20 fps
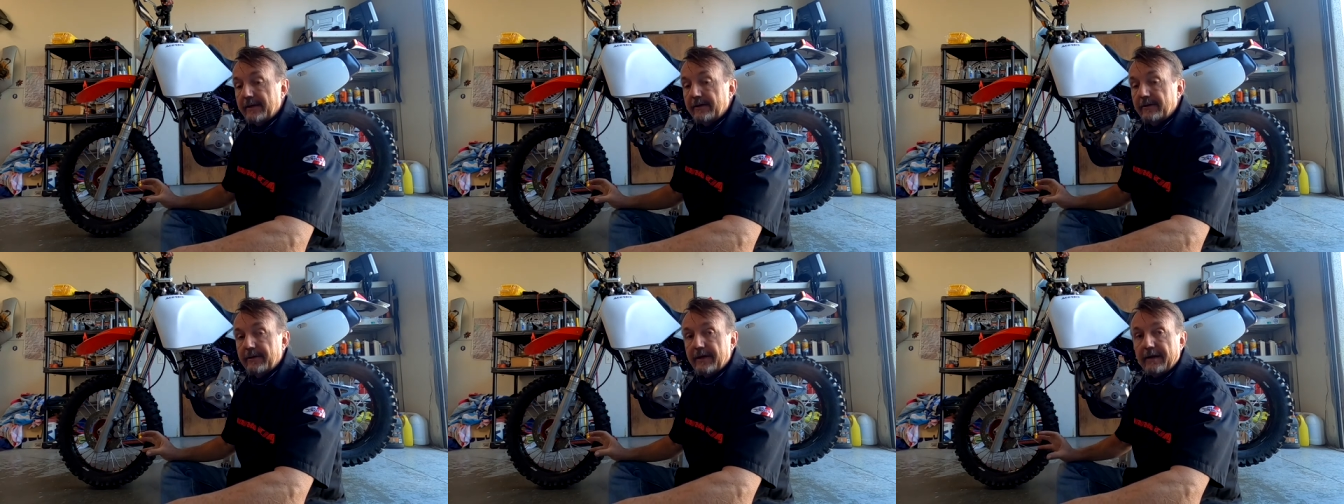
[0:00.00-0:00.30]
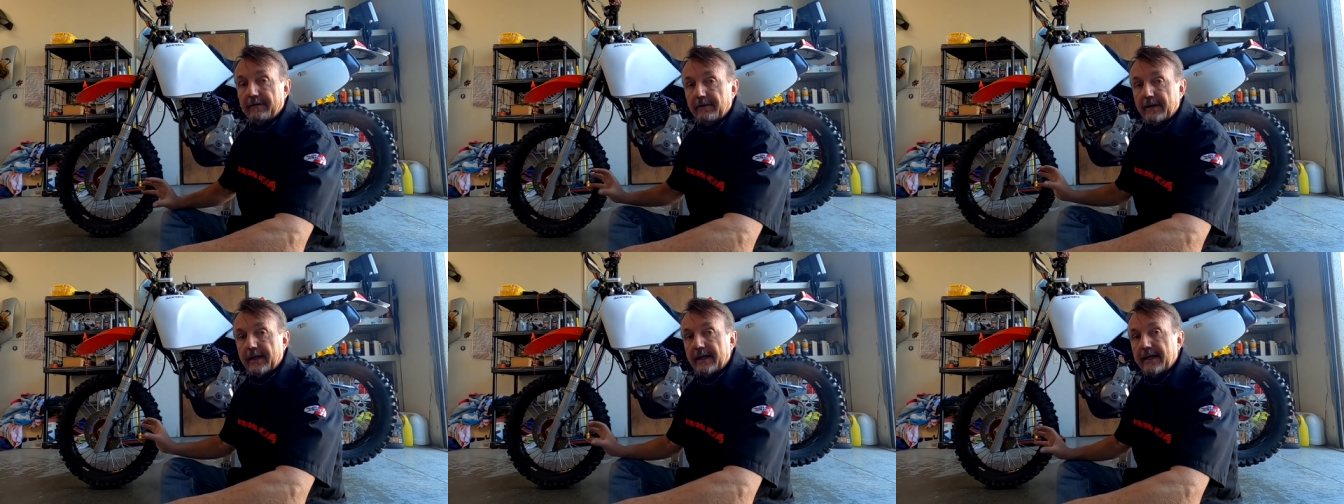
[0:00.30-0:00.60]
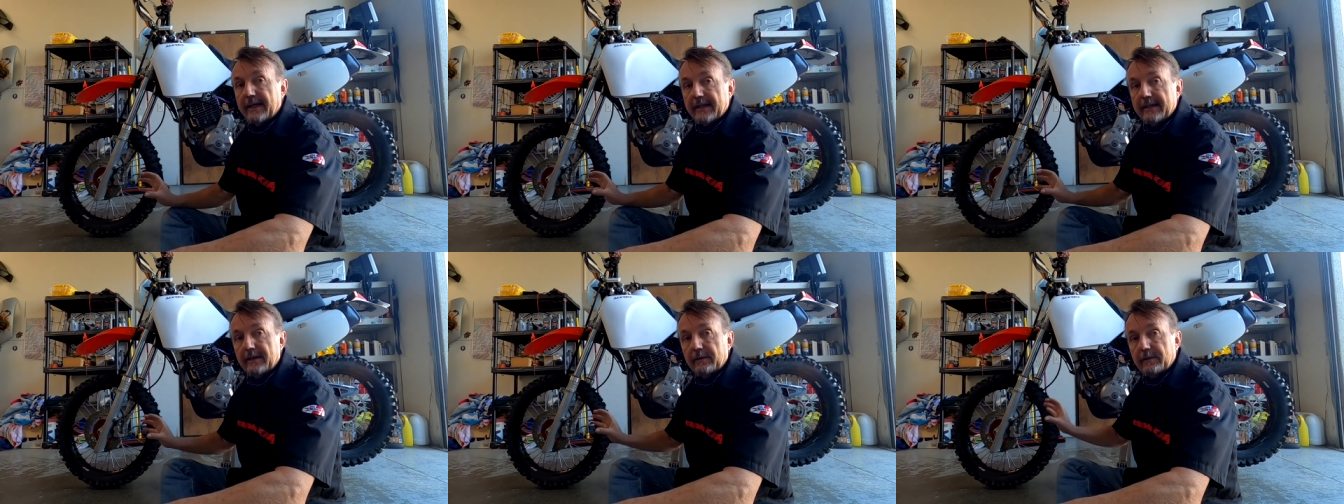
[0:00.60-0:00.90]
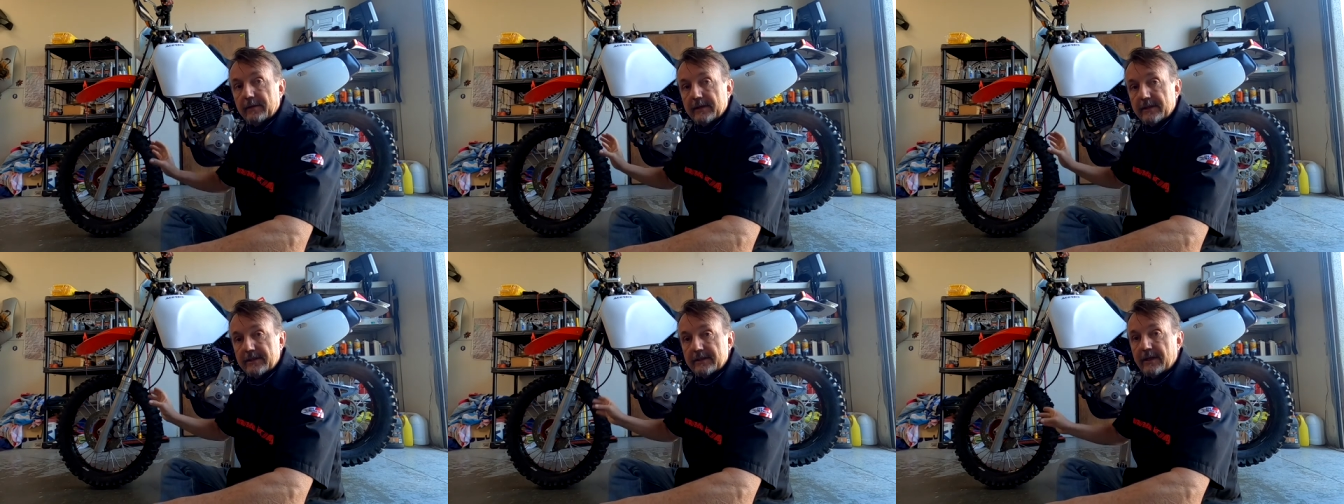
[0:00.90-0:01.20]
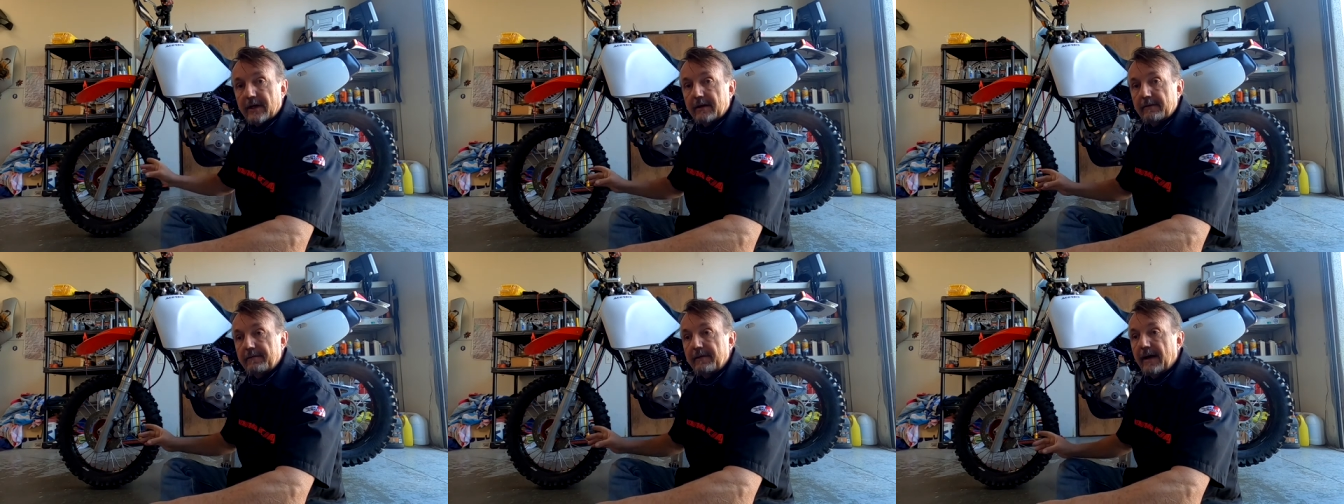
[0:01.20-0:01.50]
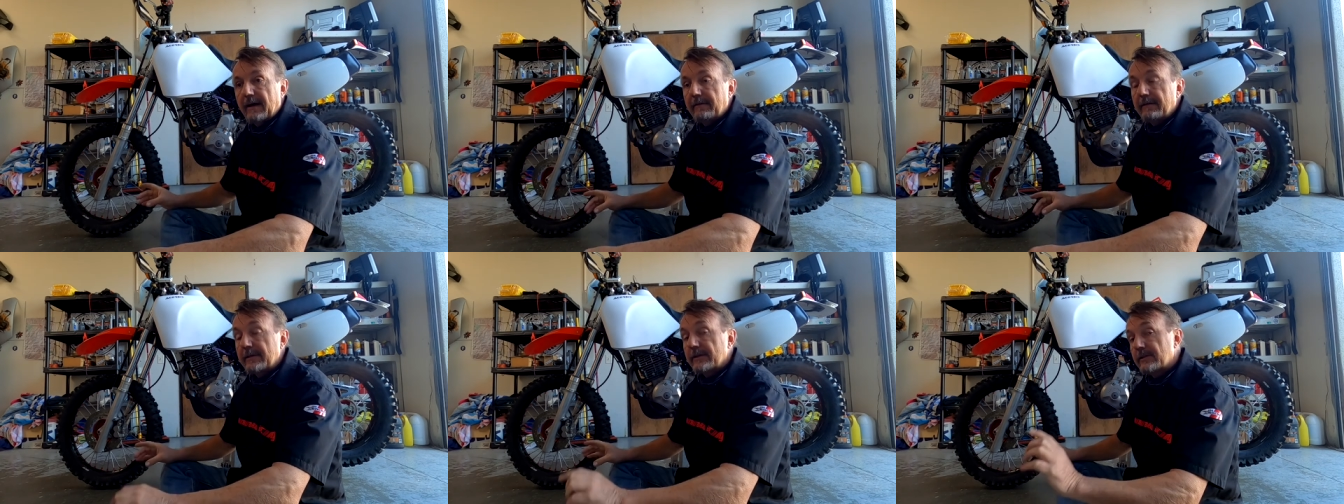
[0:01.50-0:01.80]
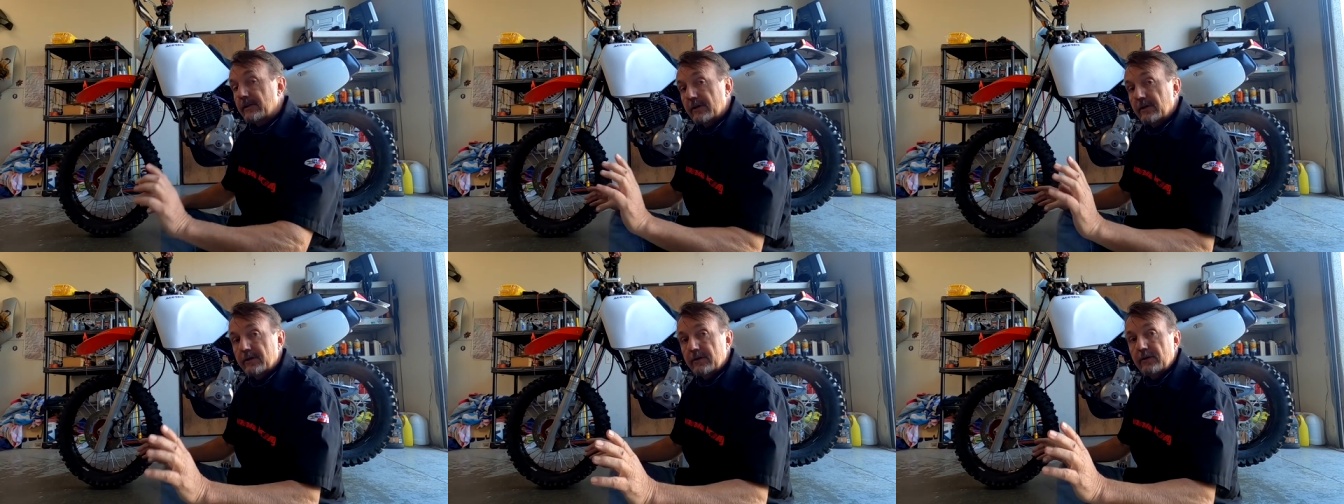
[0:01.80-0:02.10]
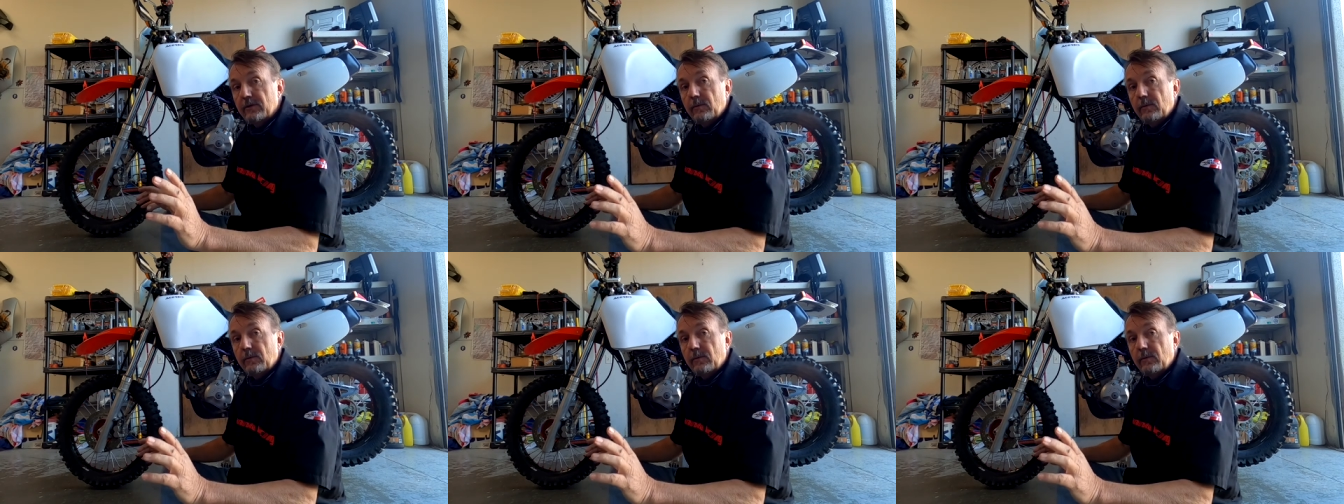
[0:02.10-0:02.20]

you're never going to get there with the stock valving. So you can